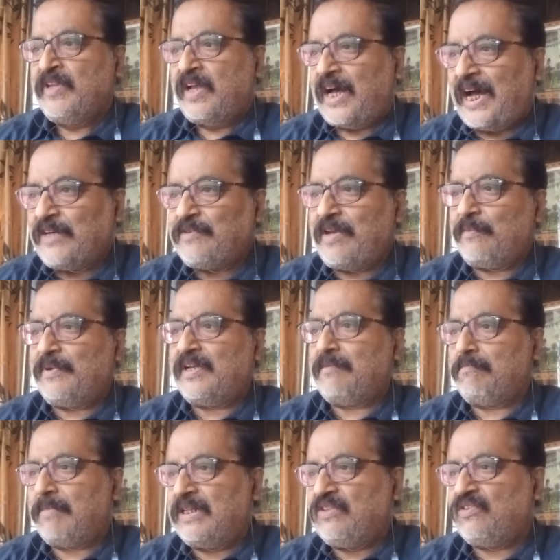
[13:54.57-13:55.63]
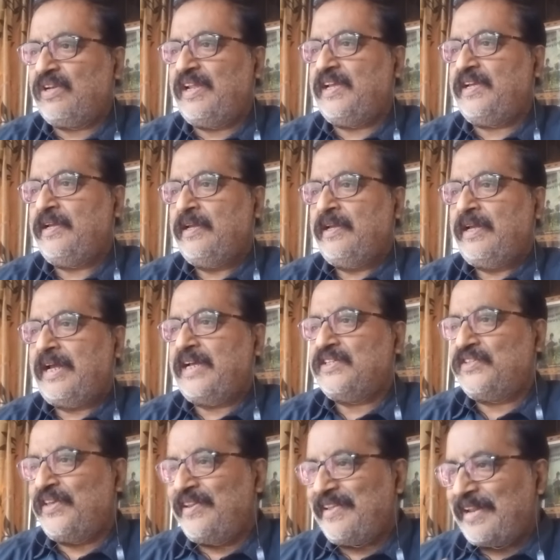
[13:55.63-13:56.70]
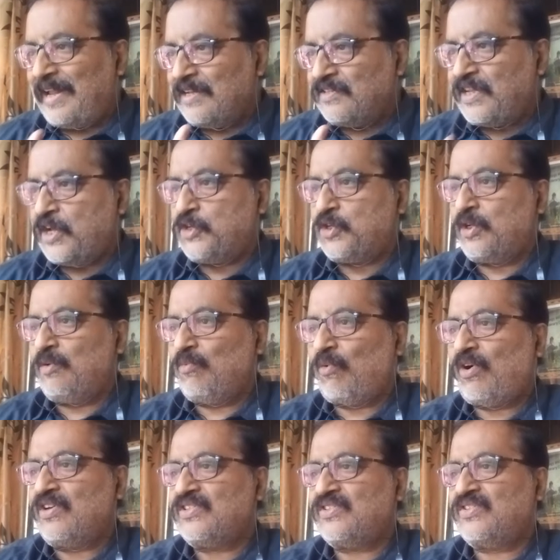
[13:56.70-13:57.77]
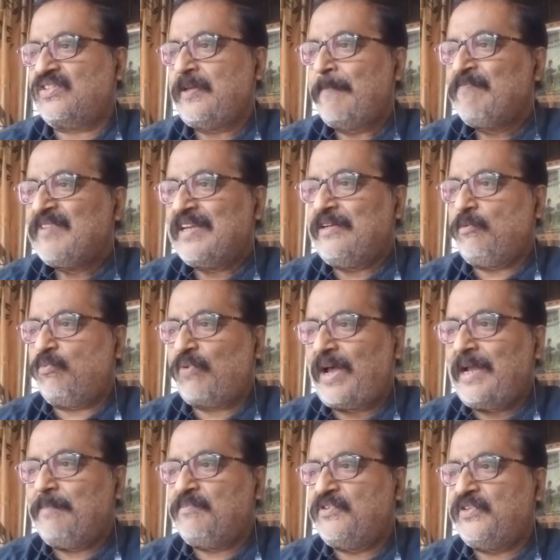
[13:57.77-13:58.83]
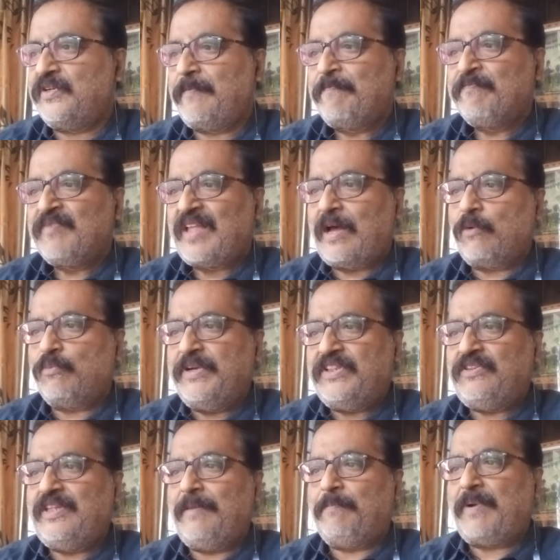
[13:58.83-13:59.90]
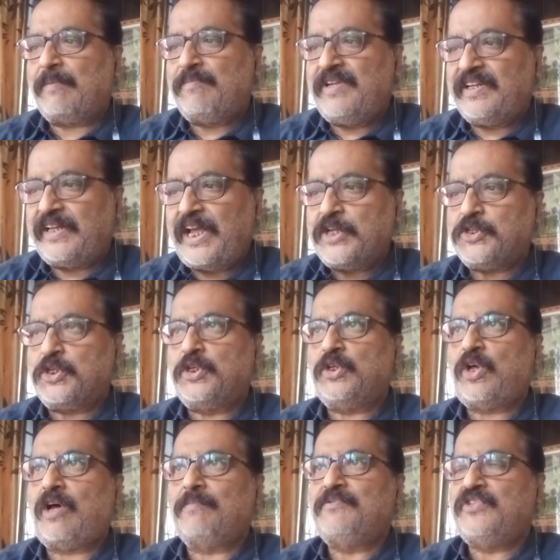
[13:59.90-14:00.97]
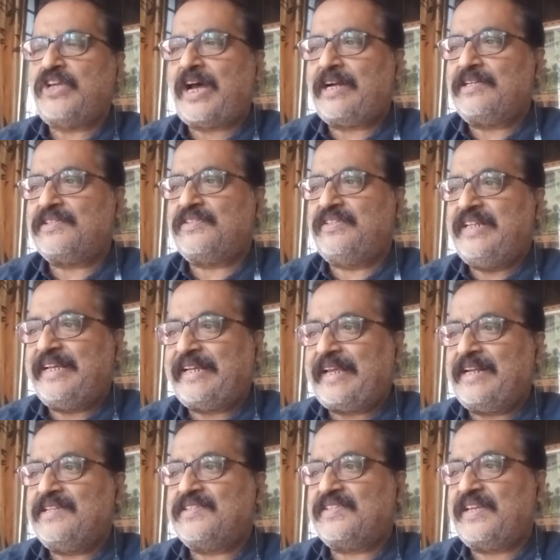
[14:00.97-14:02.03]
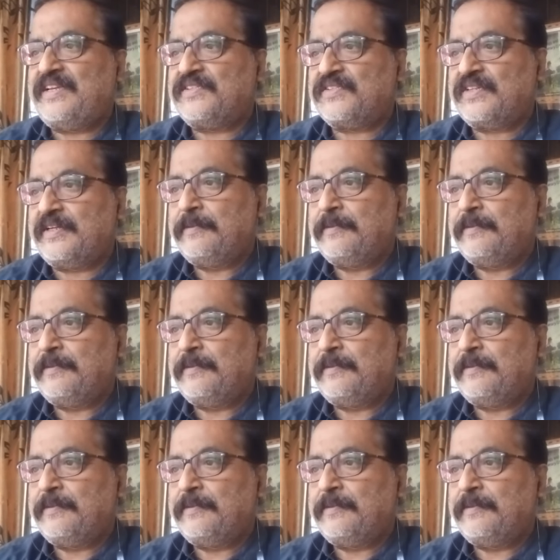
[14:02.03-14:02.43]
However, monthly serialization was revived with the publication of Charles Dickens's